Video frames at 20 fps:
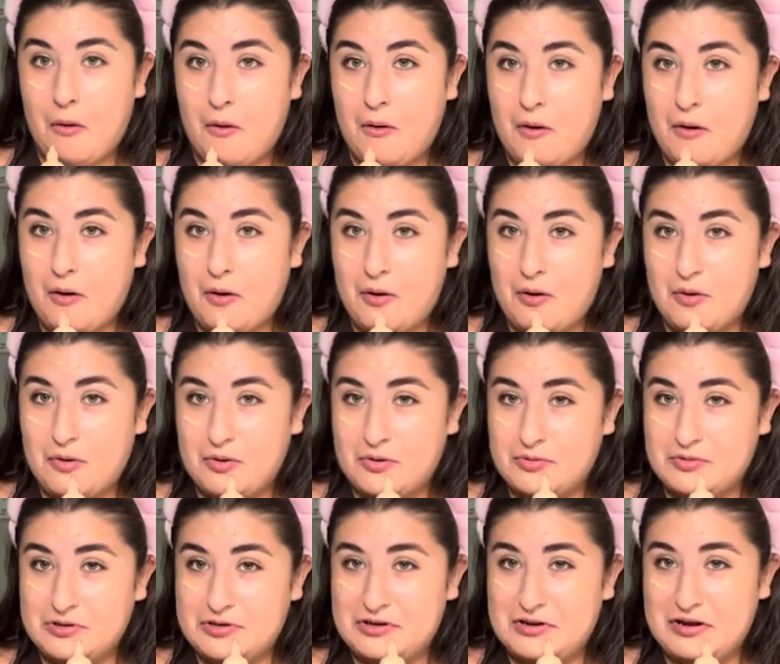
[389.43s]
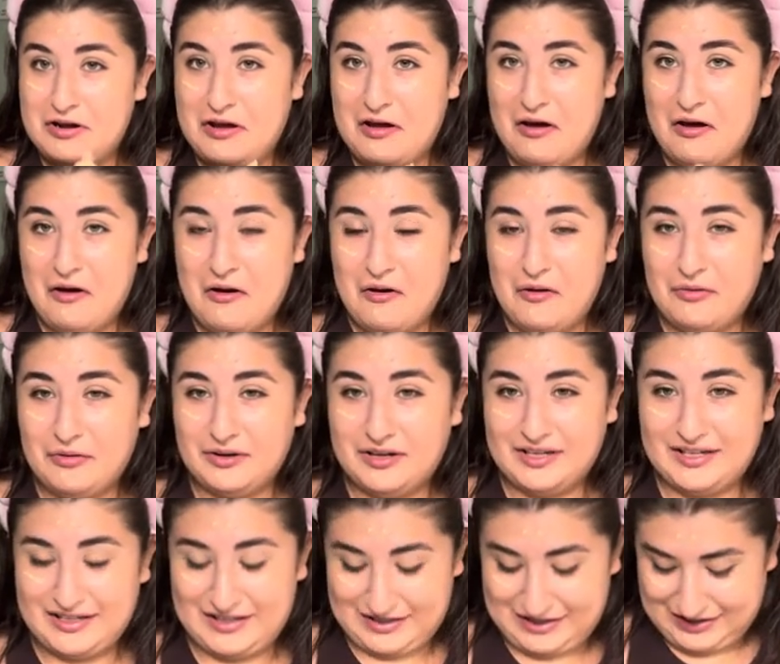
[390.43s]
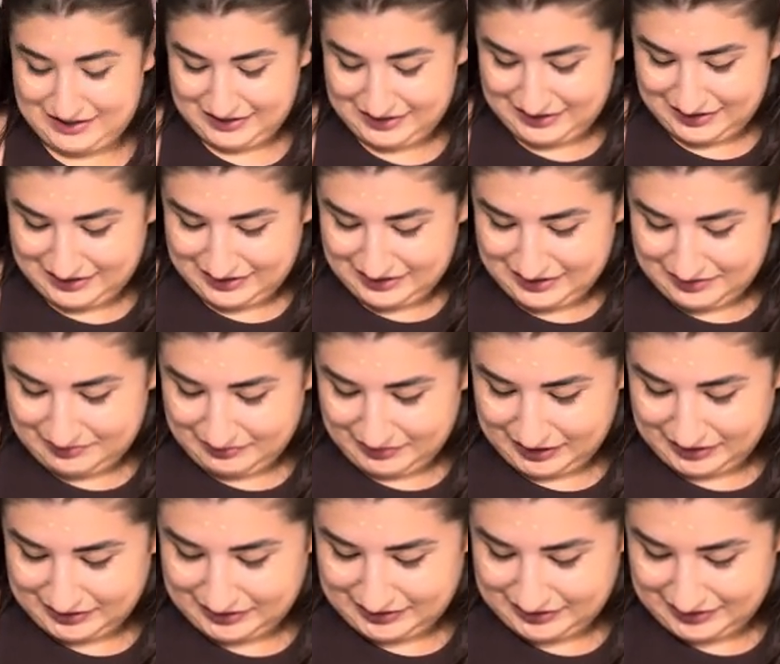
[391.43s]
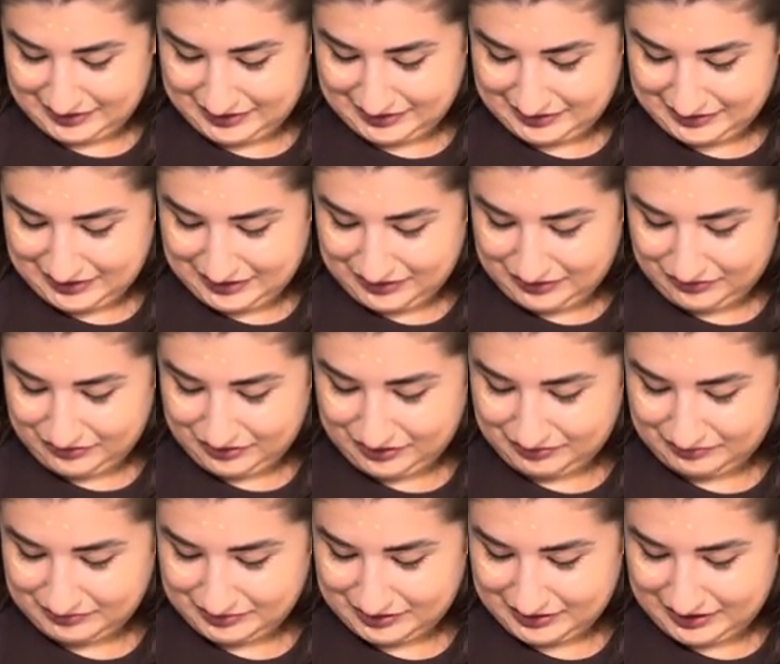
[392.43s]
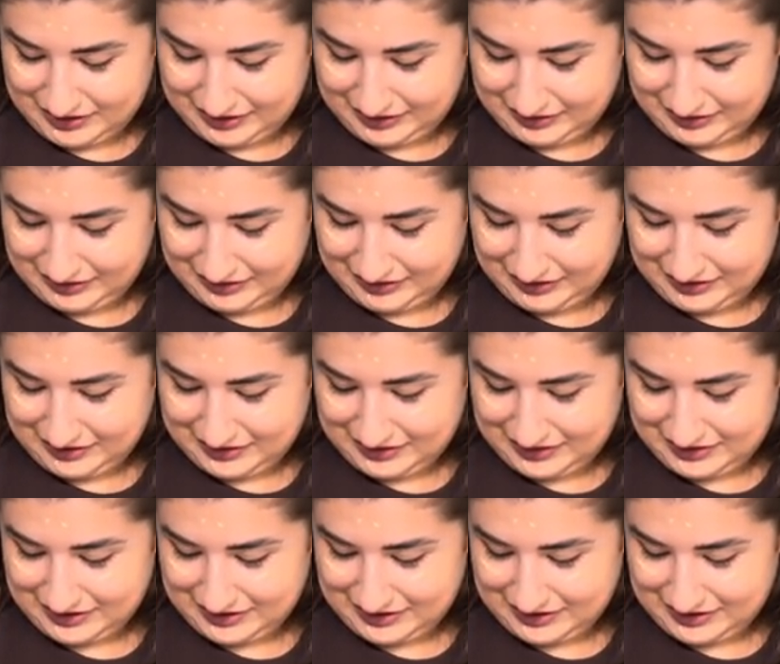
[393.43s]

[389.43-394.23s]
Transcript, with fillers: oh no my CC creams lately